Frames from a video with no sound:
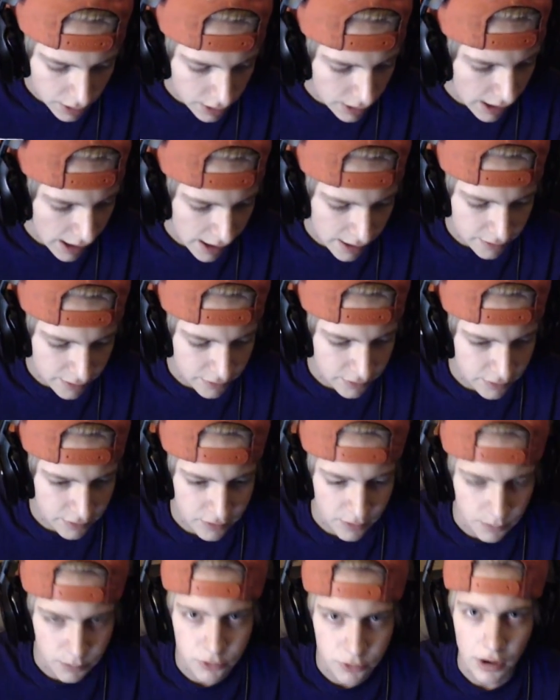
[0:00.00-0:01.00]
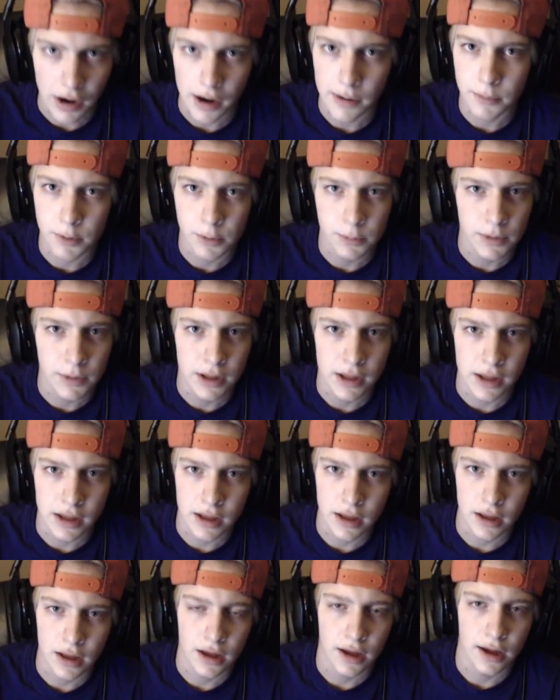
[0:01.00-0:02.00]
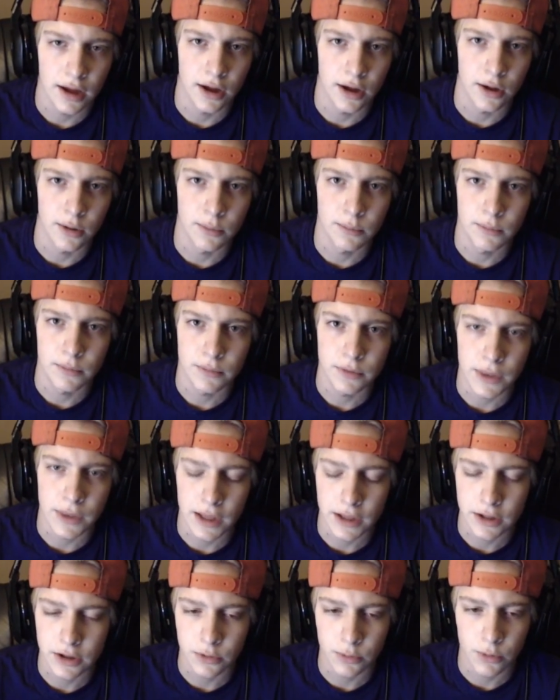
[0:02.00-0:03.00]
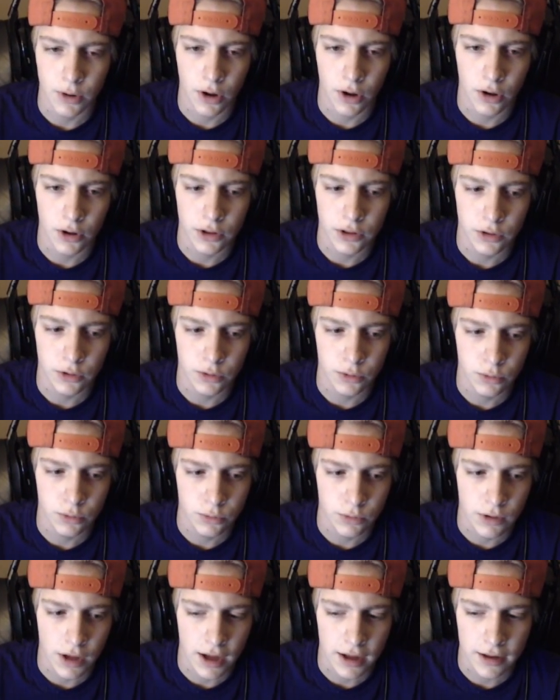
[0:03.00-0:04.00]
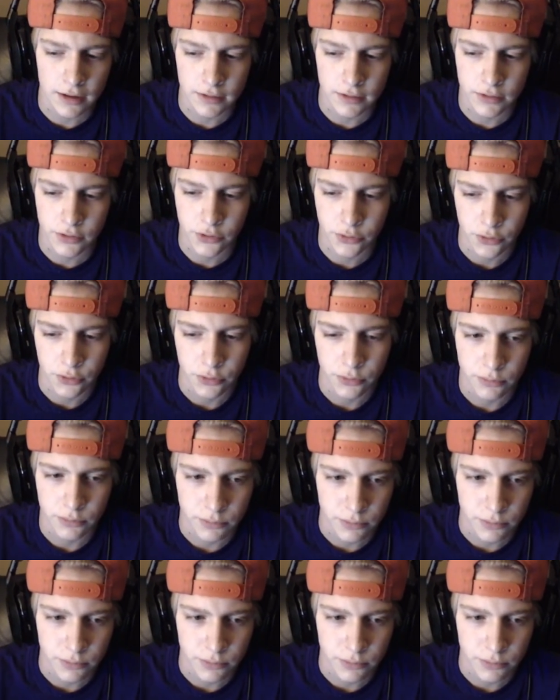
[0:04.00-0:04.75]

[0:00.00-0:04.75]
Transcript: has subscribed to me. Um, thank you all, you guys.